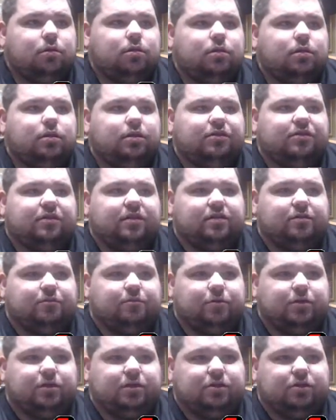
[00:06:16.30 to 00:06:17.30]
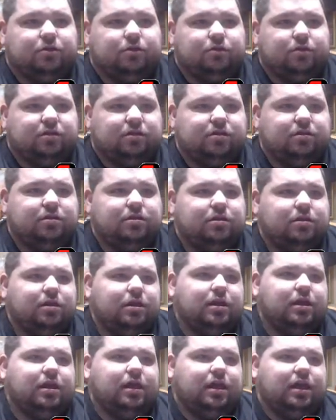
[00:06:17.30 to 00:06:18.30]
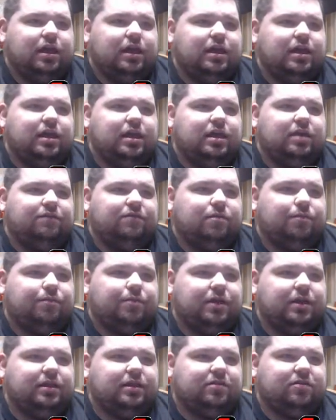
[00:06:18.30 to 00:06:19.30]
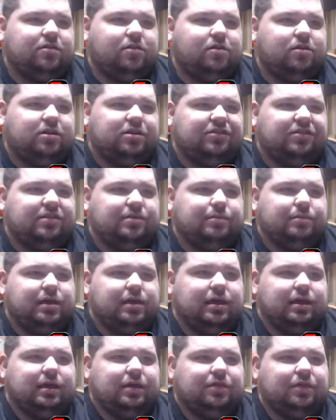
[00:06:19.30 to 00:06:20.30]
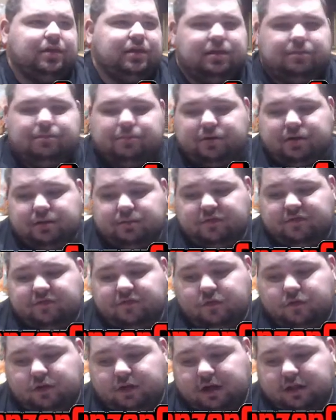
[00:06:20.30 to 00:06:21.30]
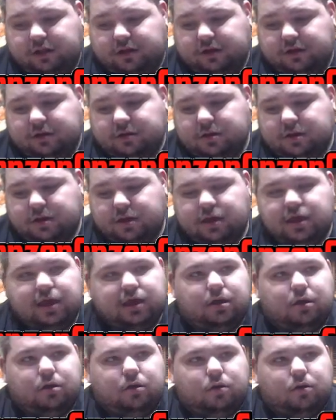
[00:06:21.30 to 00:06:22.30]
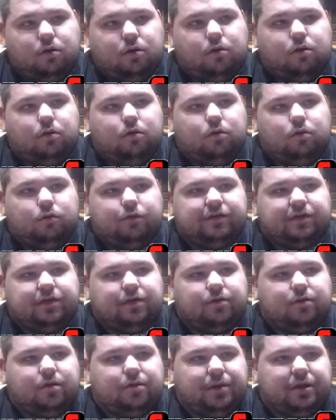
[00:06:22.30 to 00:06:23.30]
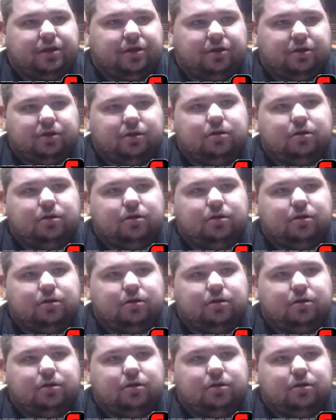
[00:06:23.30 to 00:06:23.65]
There's nothing we can do to. If you play this on a GBA, I think it becomes full color. Heyo, what's going on, Maynard?